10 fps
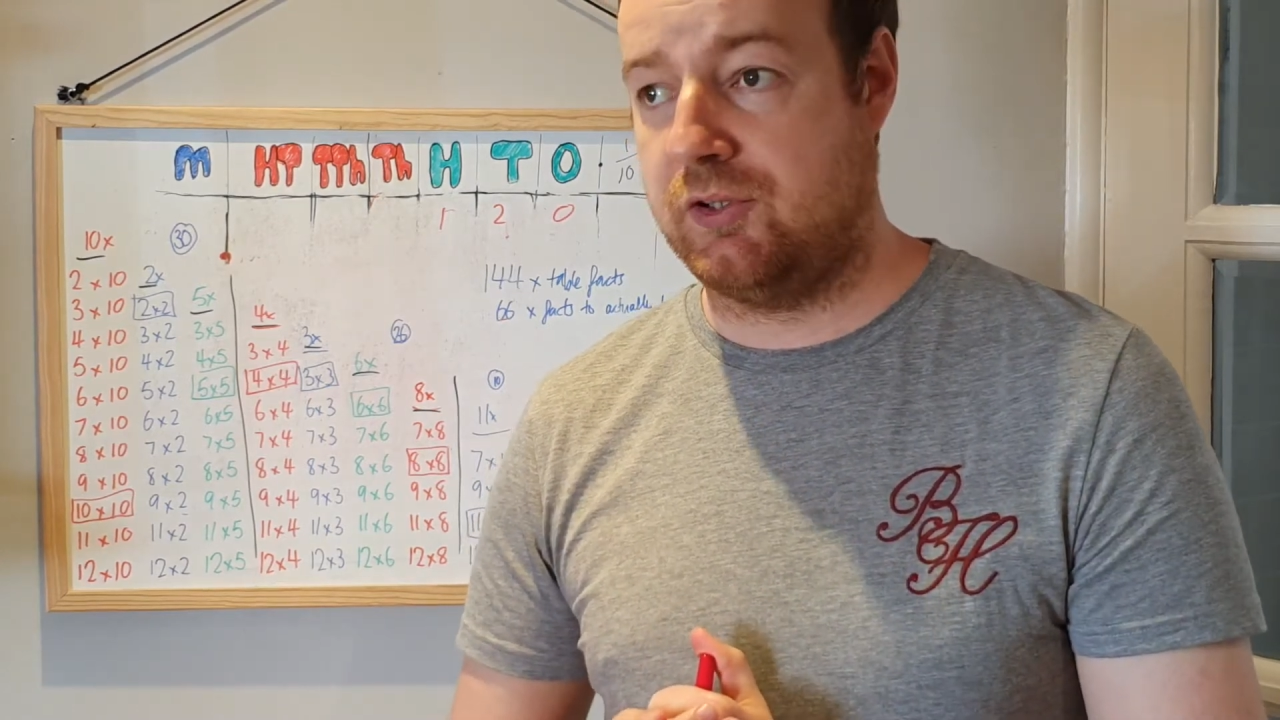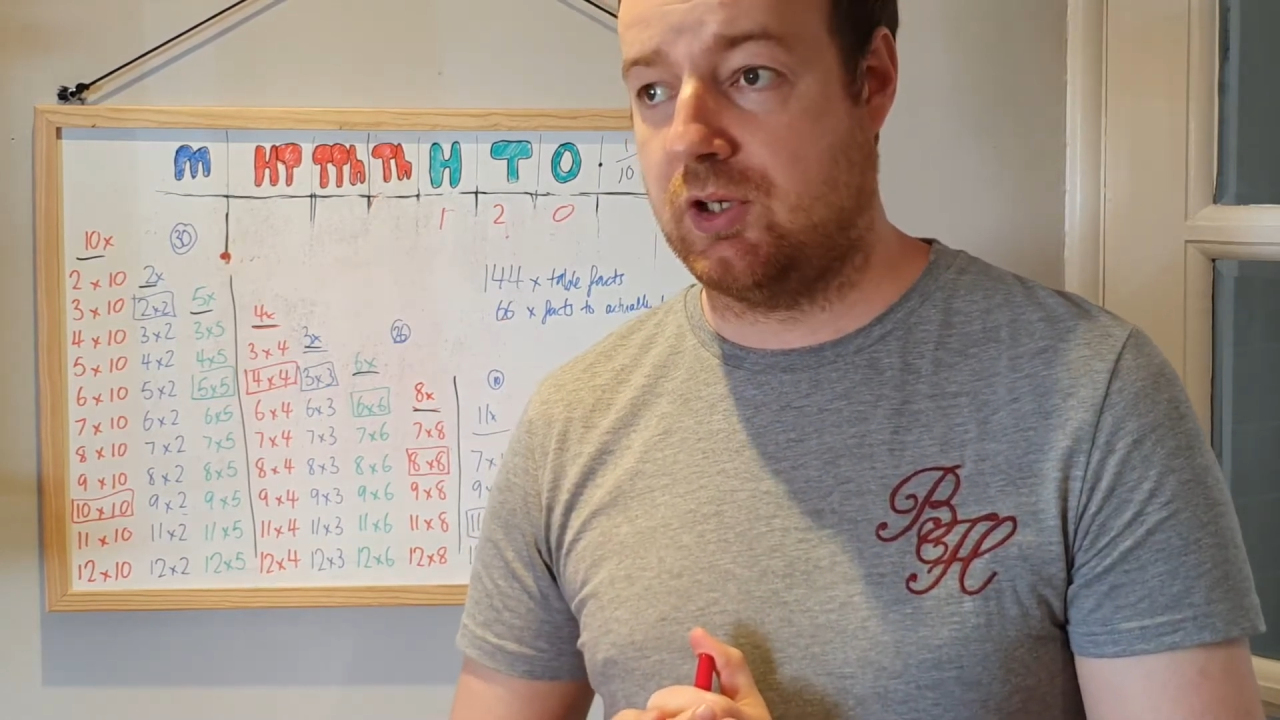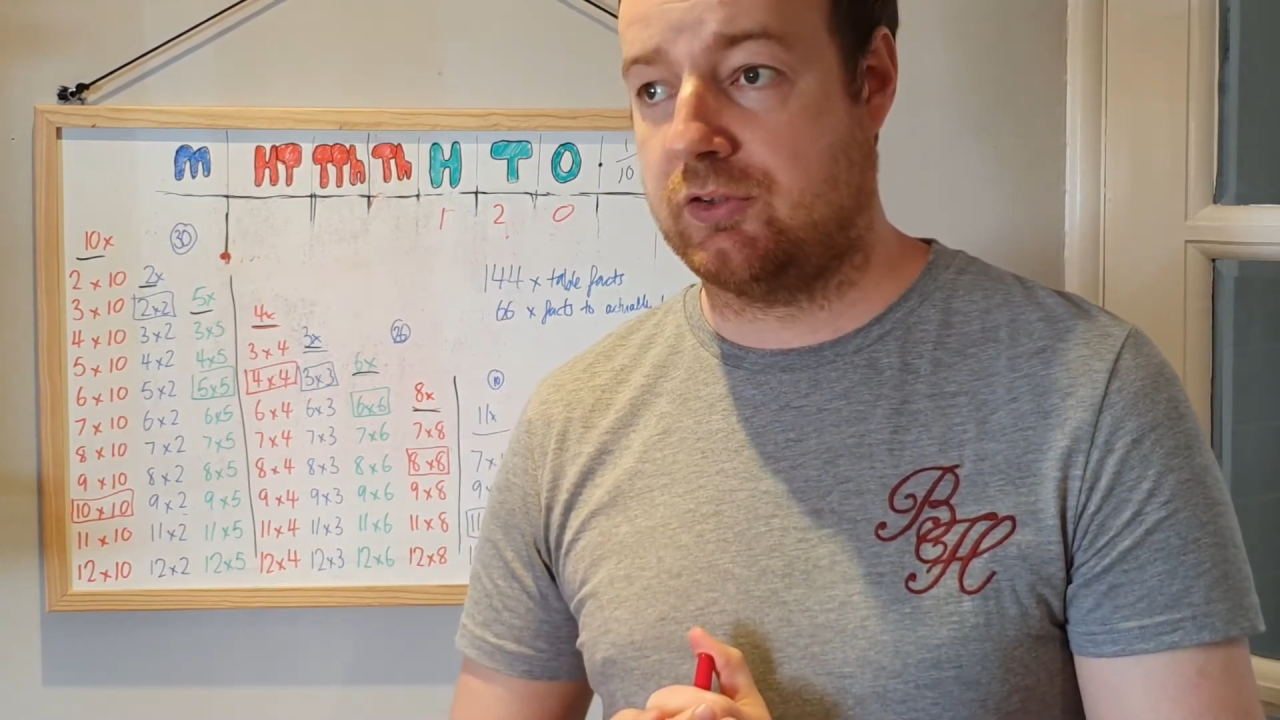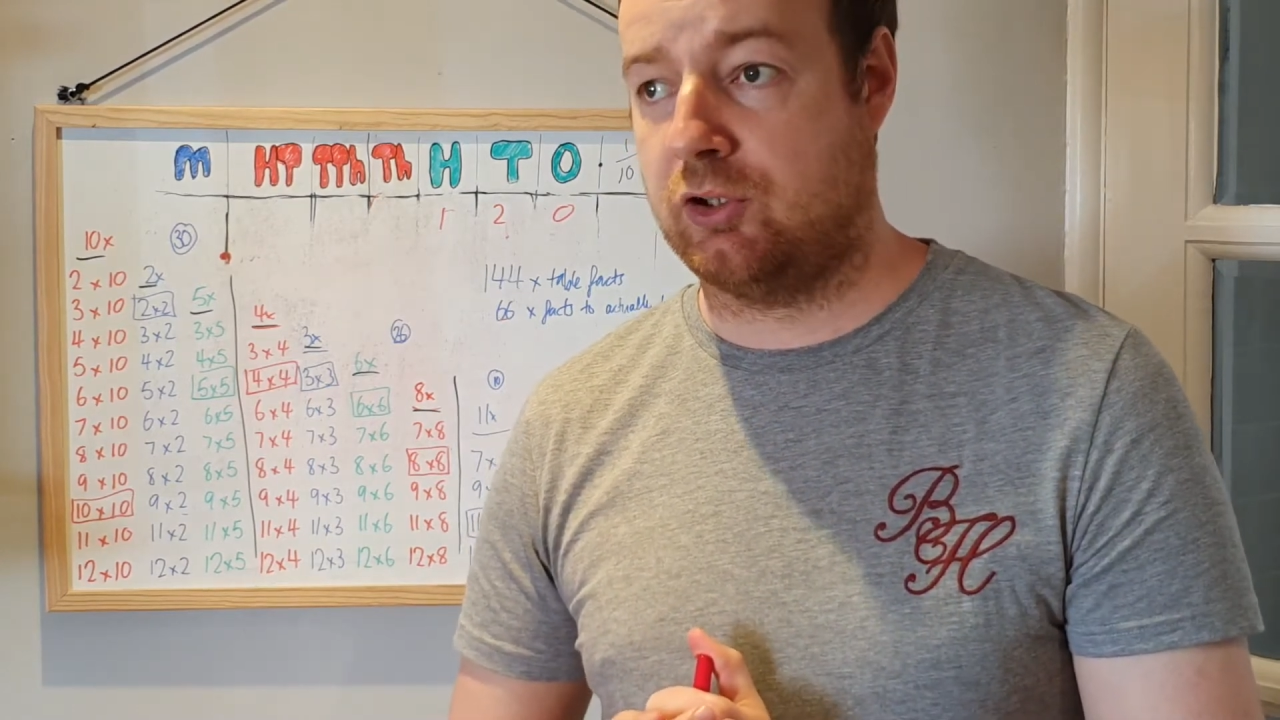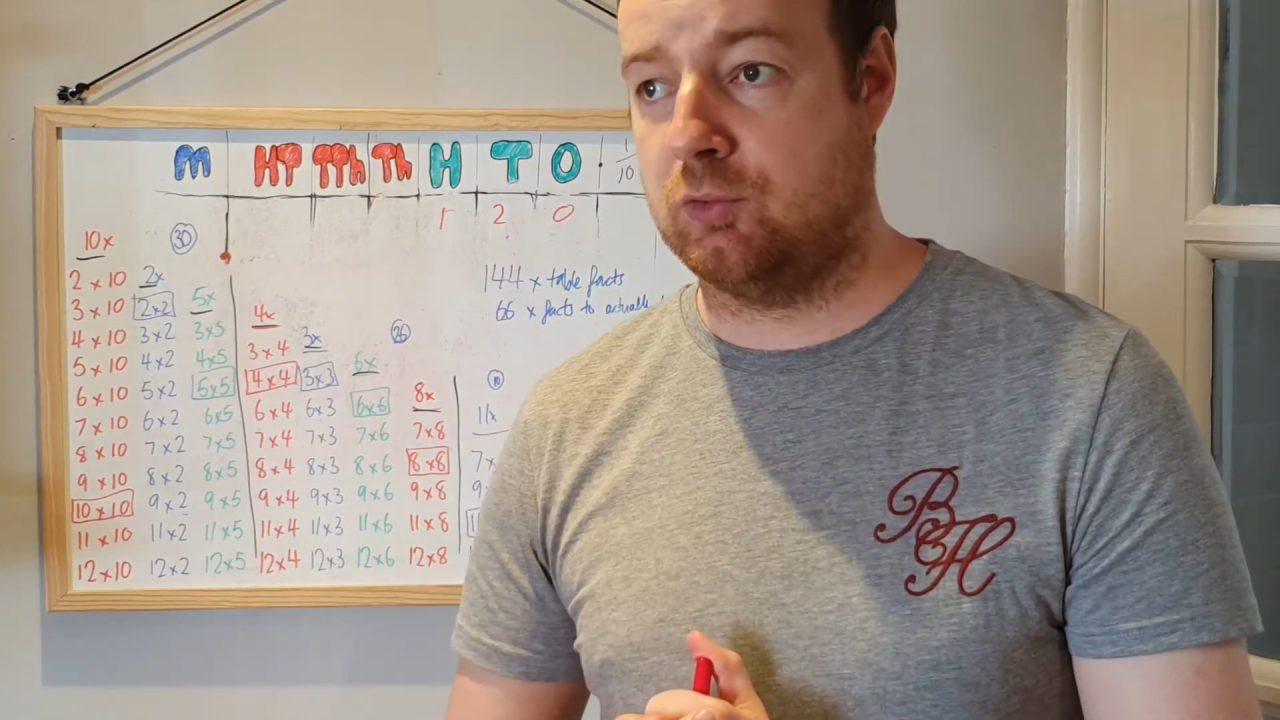
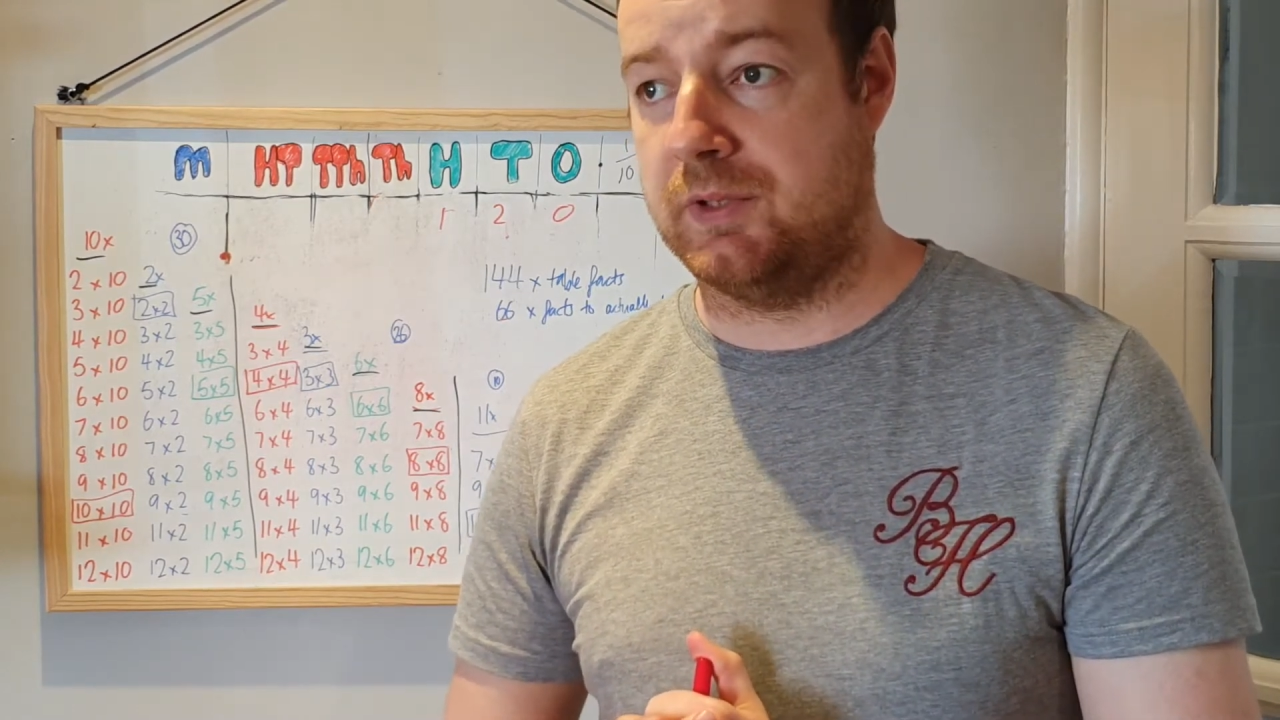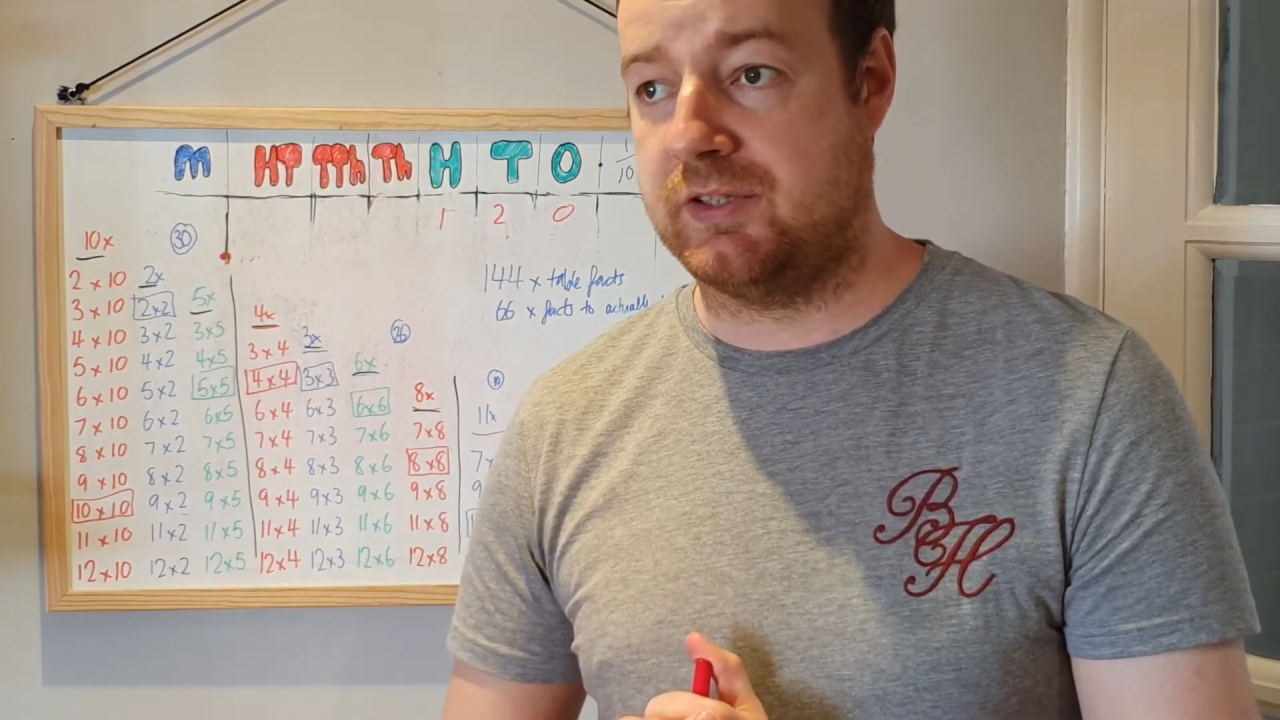are told me